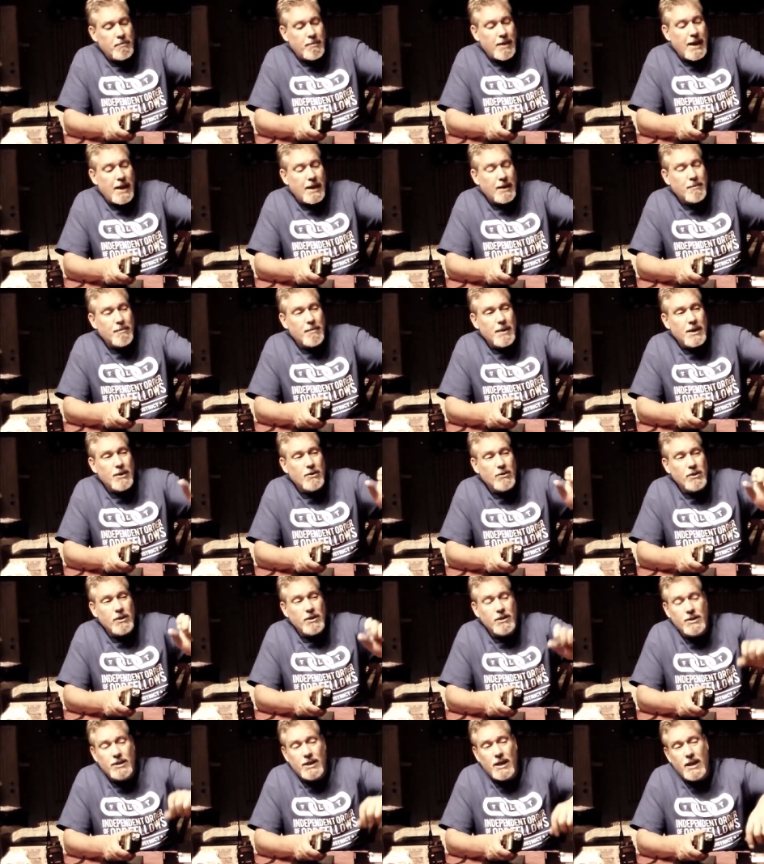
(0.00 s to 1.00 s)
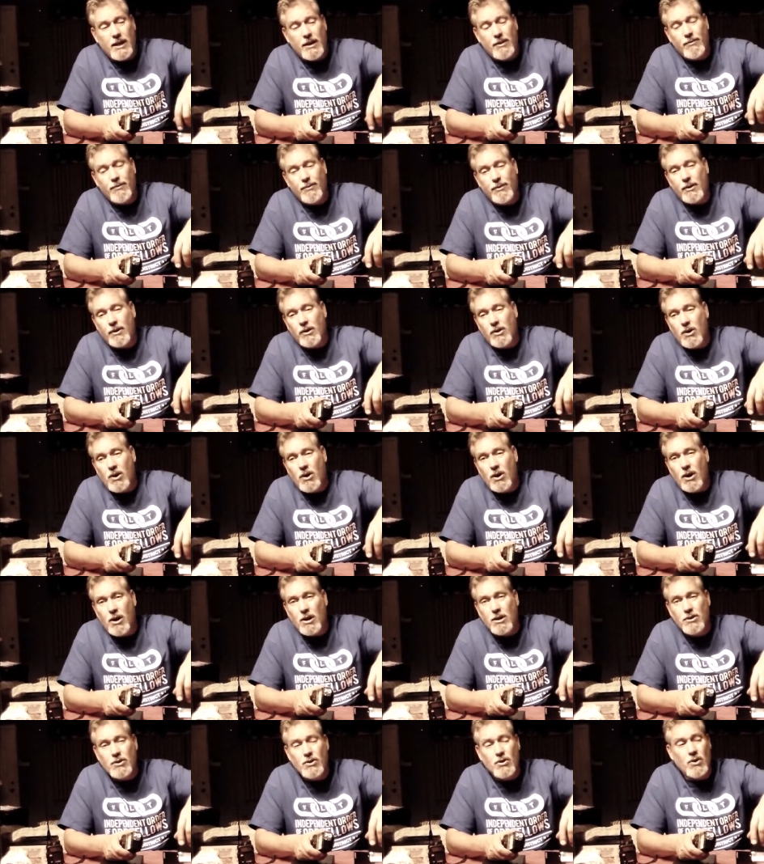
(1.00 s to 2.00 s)
mag mount antenna for the
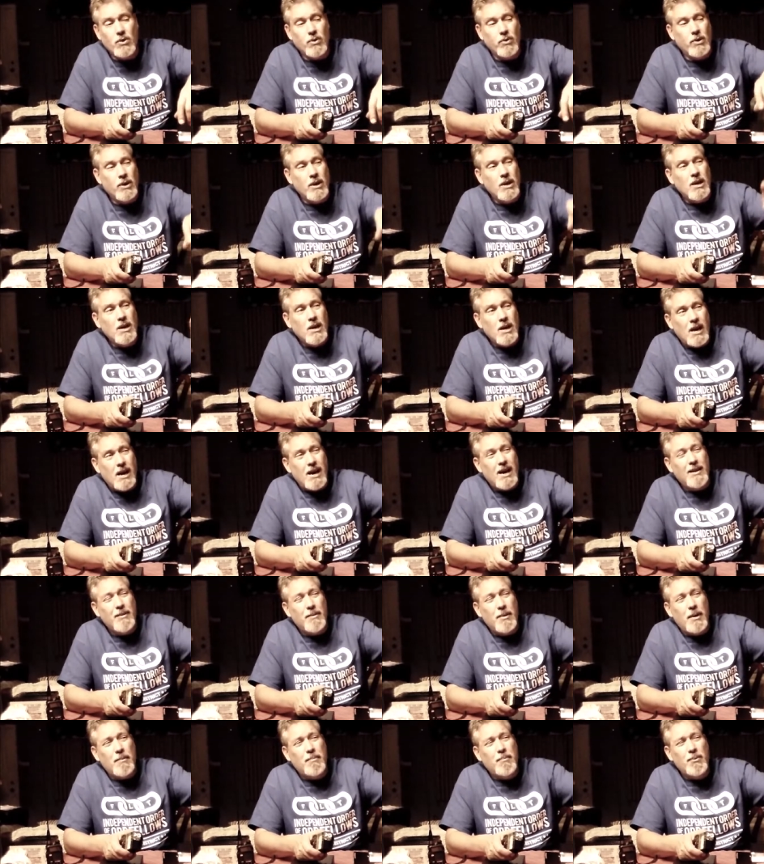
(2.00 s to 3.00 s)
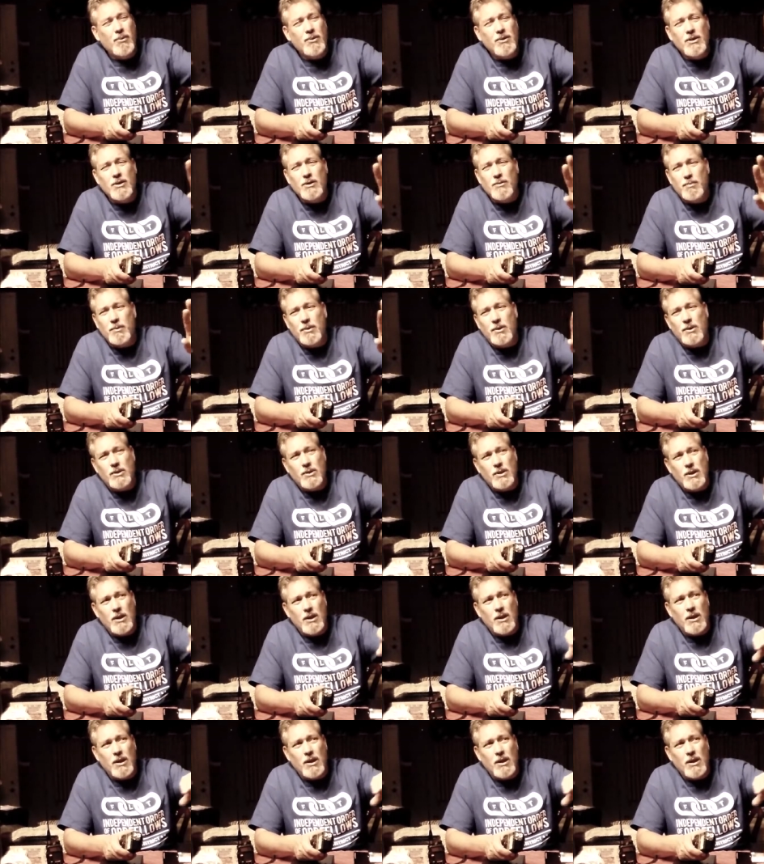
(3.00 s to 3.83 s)
car. So I, I bought this because